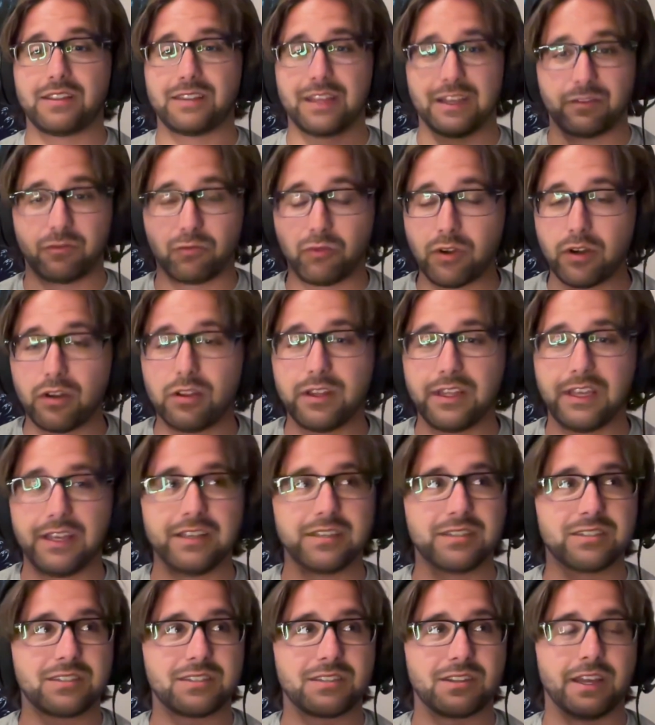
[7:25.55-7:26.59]
That really
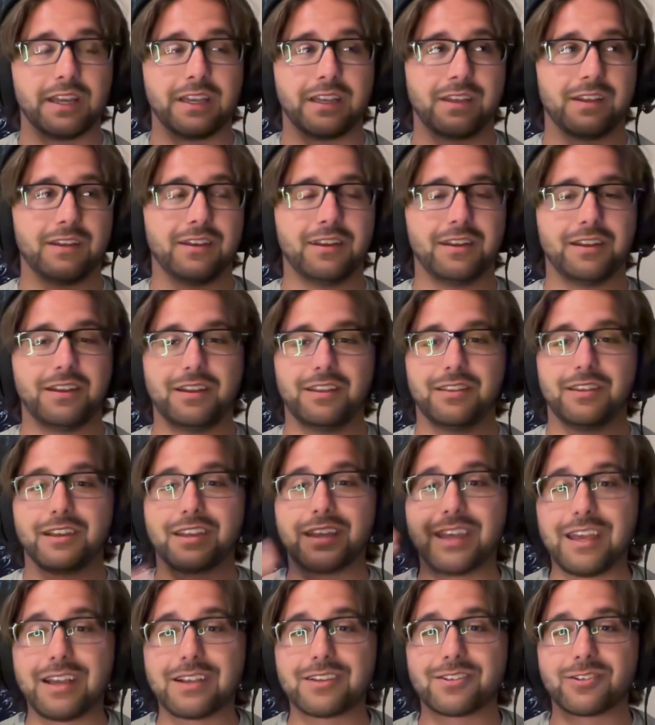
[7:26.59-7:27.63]
is like the
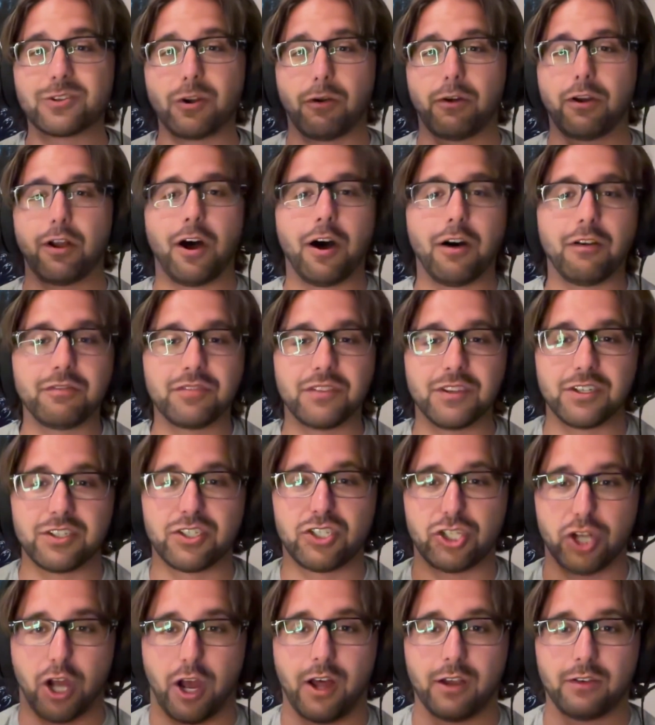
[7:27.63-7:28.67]
kickstart of the
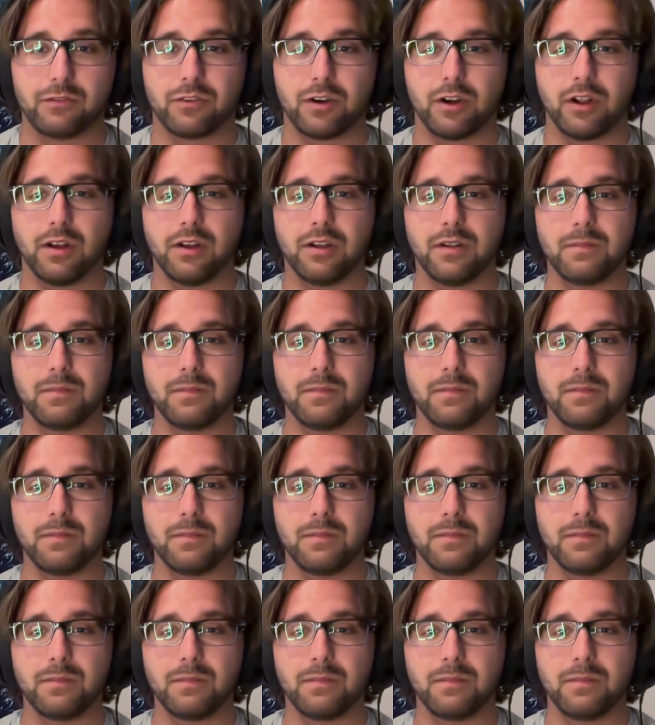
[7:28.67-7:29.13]
genre.